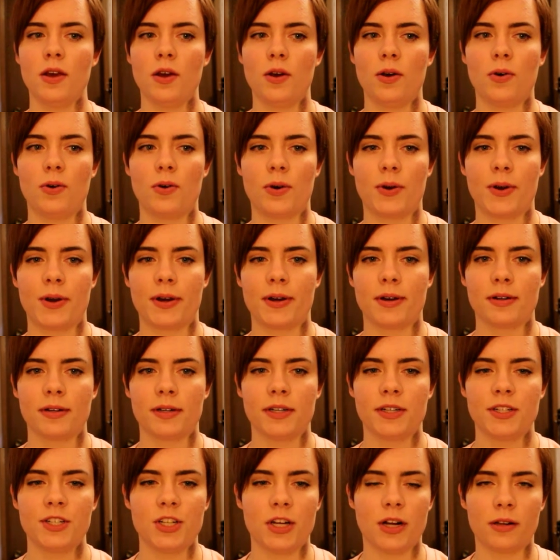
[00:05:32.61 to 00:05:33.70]
or
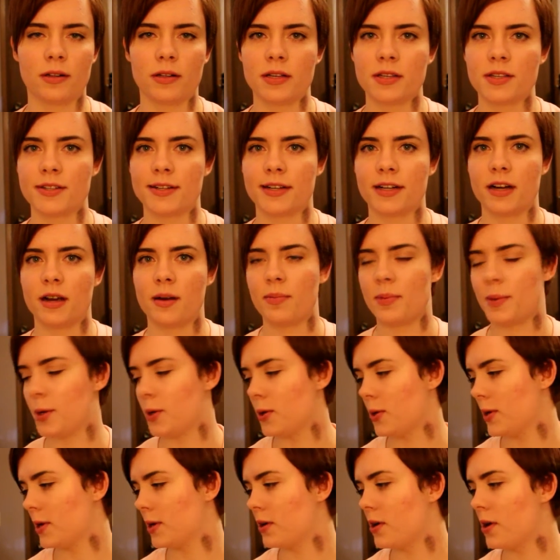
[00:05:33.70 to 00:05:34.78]
chocolate syrup,
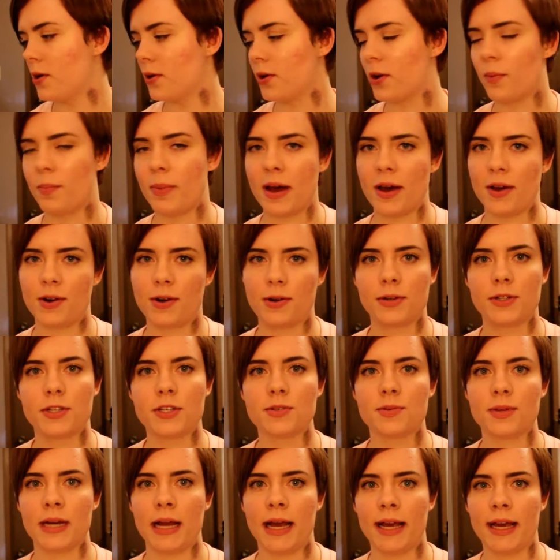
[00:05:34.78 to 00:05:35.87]
or cocoa powder, which is
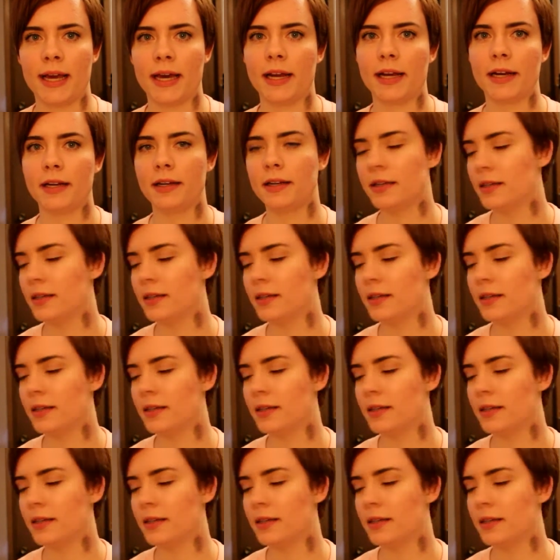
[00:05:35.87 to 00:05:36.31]
what I added.